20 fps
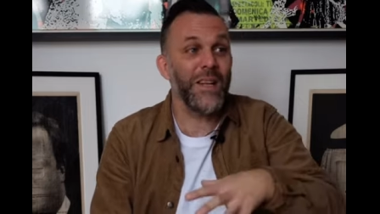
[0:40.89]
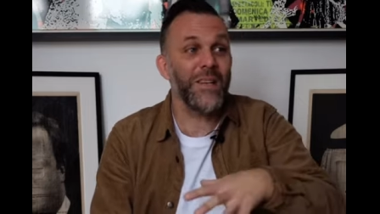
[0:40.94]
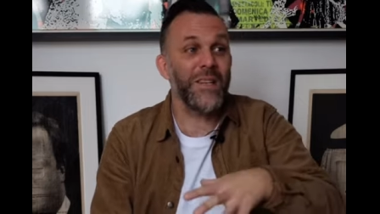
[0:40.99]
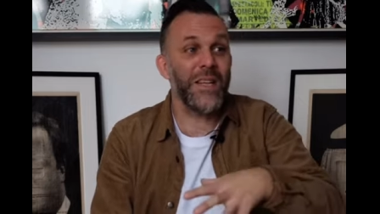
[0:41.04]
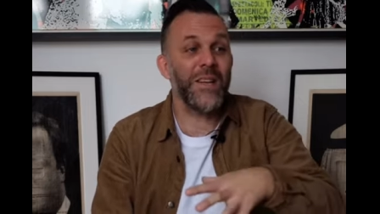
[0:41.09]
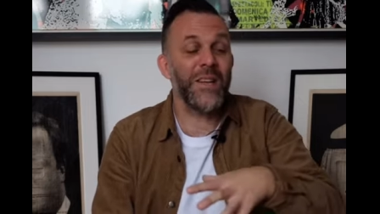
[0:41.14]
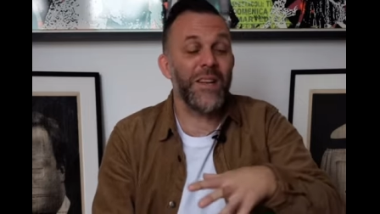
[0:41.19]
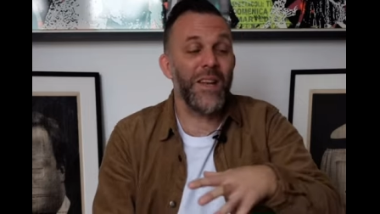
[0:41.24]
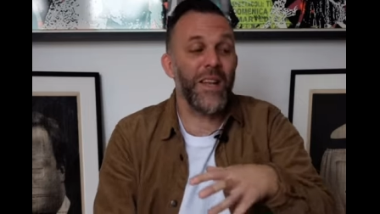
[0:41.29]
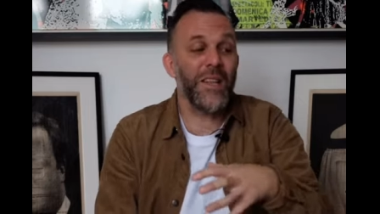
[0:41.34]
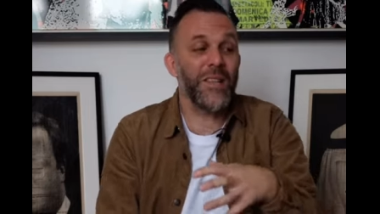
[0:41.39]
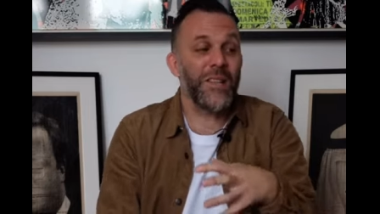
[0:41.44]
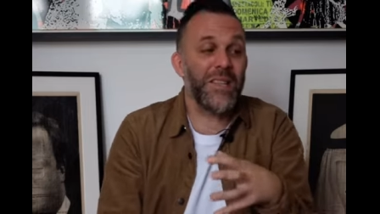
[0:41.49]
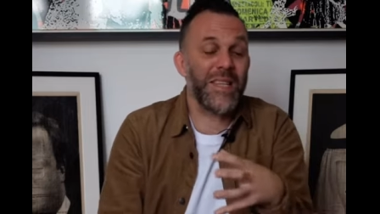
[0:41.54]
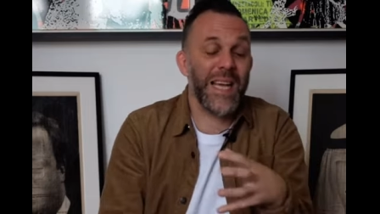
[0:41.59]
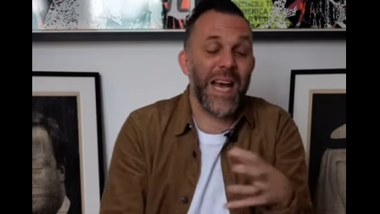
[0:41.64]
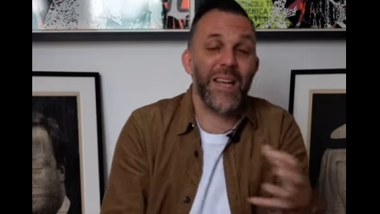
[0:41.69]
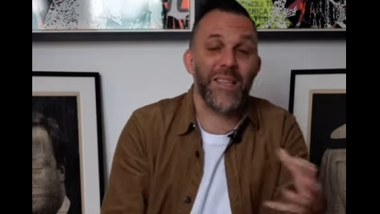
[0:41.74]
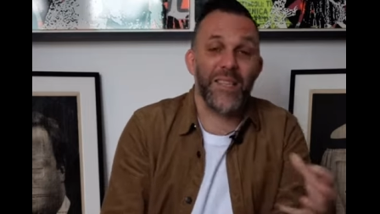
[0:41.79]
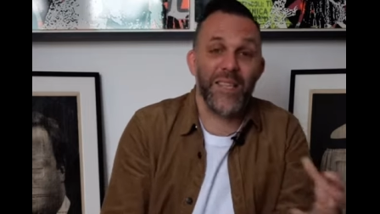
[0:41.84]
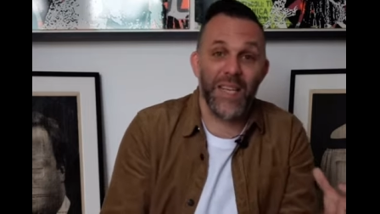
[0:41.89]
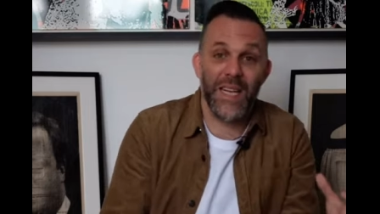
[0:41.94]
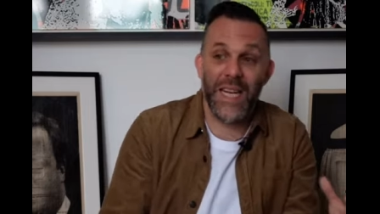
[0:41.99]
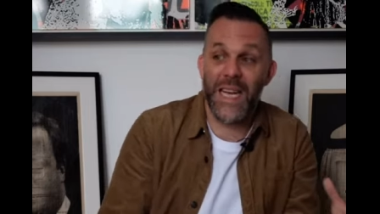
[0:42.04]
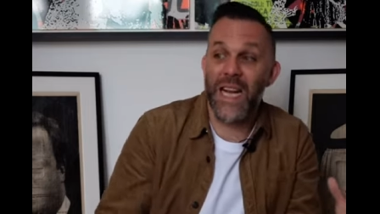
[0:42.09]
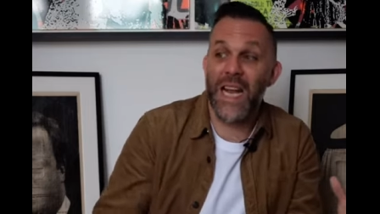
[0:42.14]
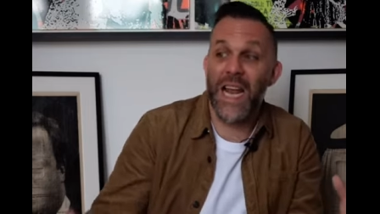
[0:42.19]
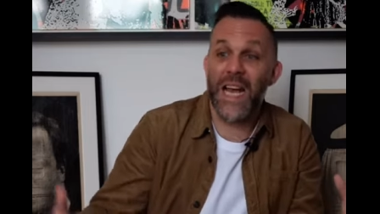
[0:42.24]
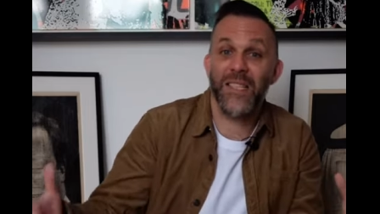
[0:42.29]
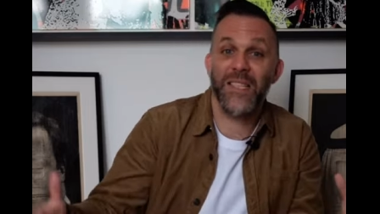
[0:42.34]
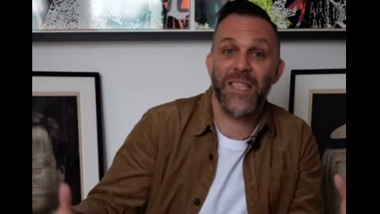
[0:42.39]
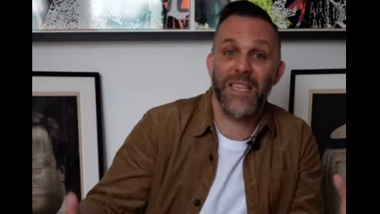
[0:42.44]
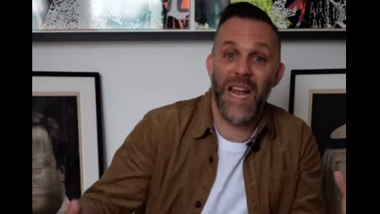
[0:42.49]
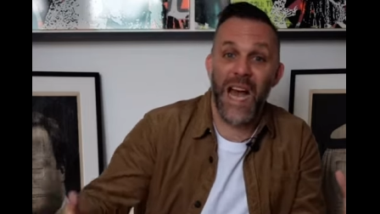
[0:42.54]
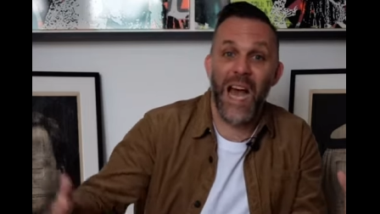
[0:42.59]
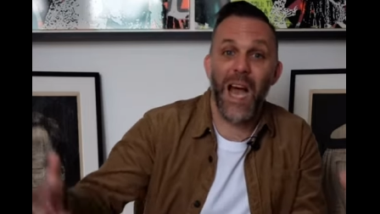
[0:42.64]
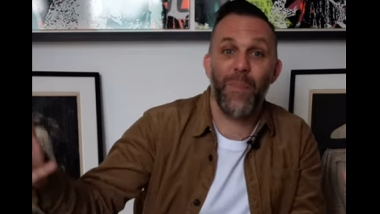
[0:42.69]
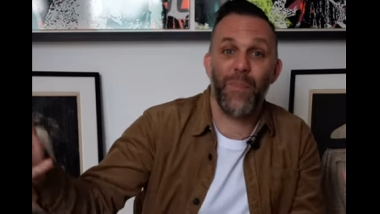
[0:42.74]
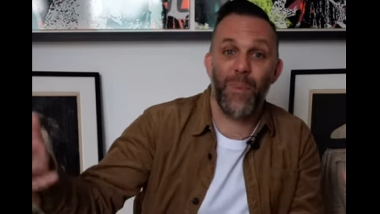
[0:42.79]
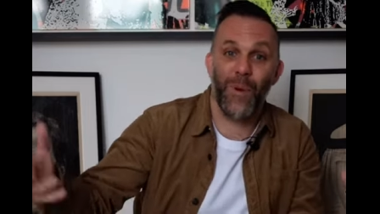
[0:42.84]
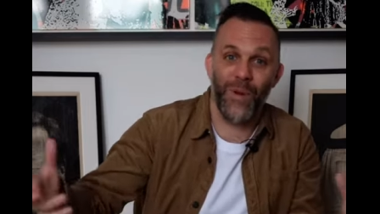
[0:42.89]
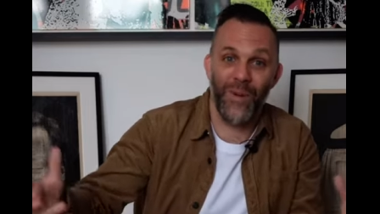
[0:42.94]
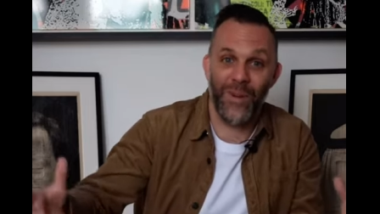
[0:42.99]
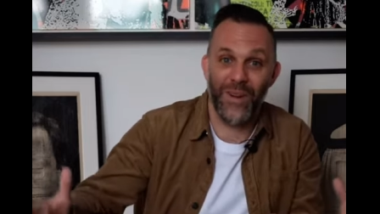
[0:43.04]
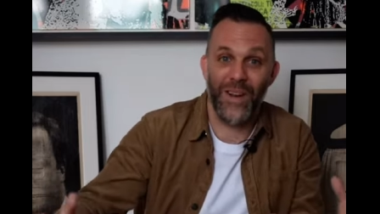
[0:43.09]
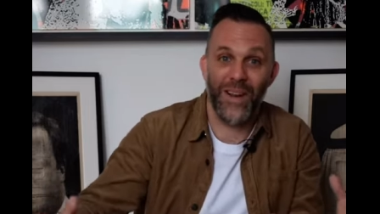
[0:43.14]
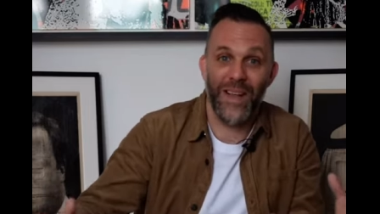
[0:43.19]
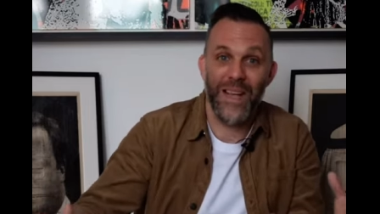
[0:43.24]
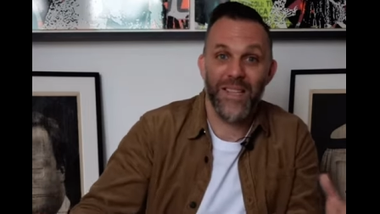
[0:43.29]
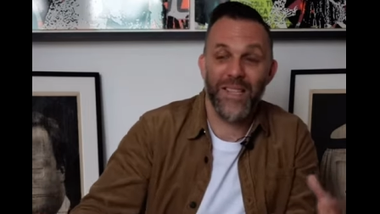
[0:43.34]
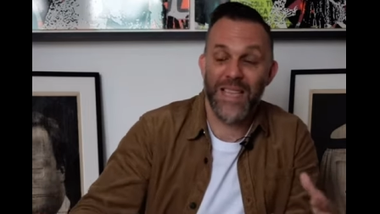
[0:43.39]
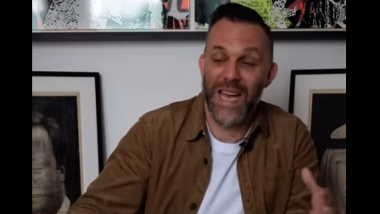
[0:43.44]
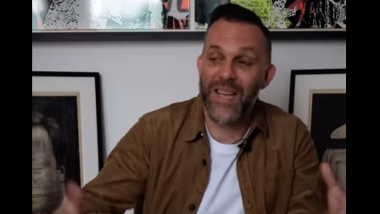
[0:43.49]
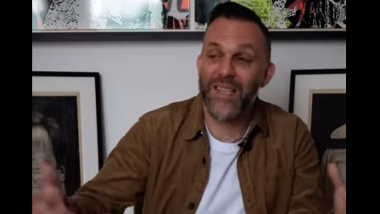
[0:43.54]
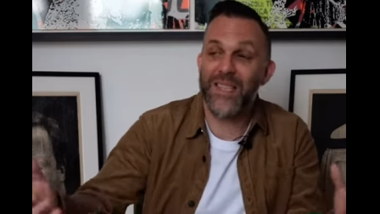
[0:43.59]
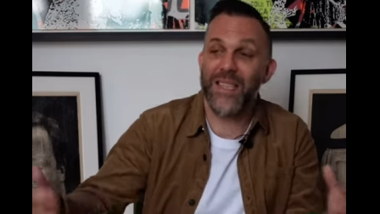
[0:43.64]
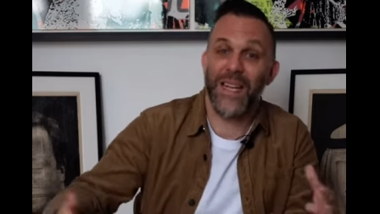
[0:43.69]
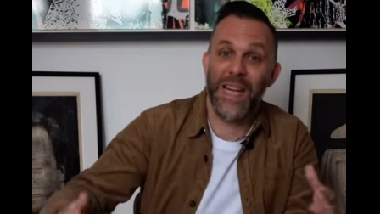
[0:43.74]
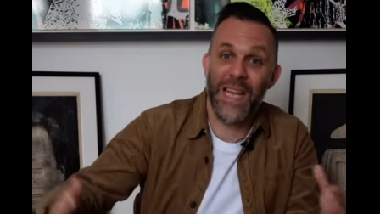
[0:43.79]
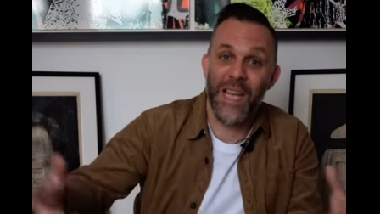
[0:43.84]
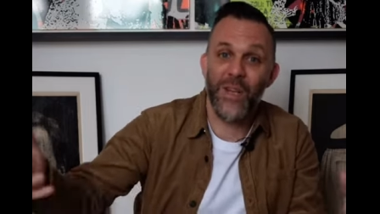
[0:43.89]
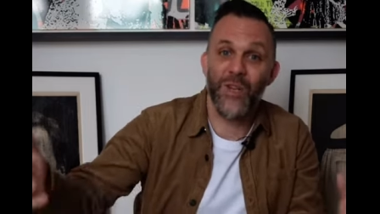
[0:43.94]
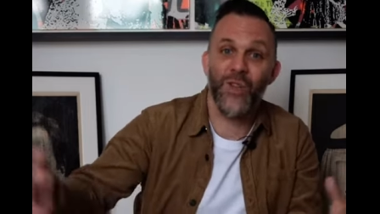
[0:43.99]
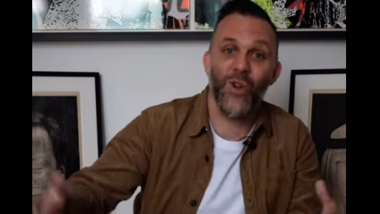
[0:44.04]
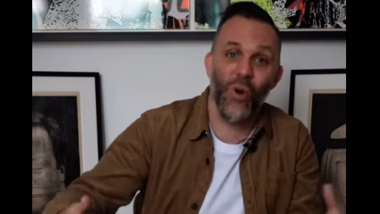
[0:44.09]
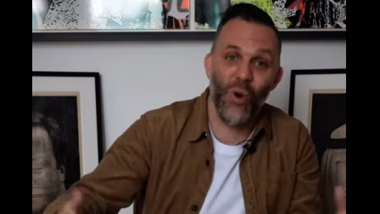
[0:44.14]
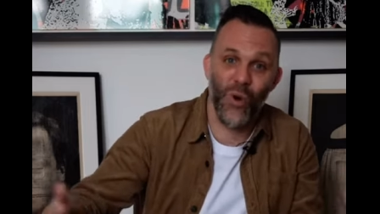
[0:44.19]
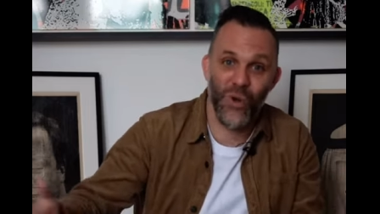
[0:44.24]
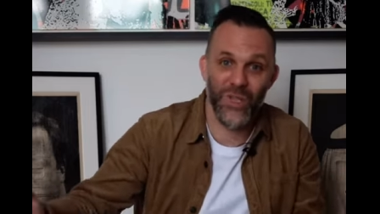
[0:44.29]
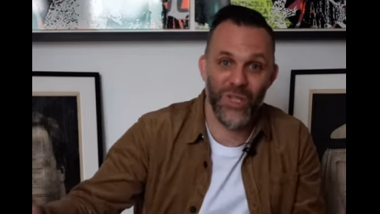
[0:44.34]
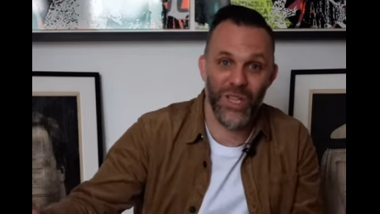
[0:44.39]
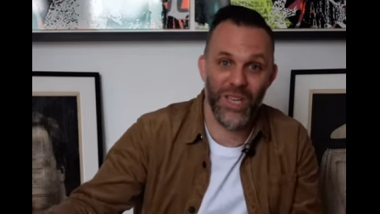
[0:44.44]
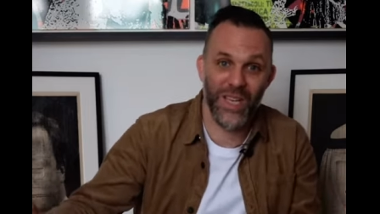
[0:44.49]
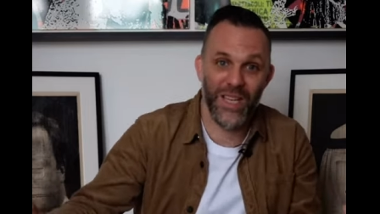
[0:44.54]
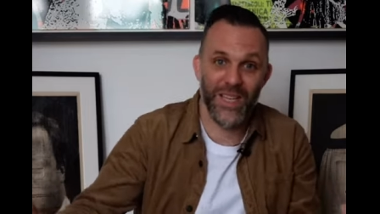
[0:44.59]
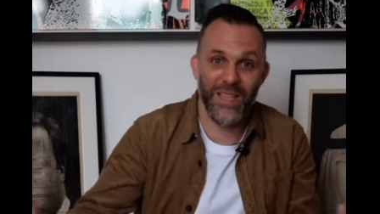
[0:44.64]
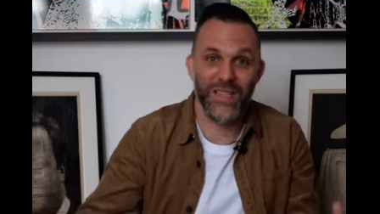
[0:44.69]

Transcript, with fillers: didn't tacitly let it happen, tacitly endorse it.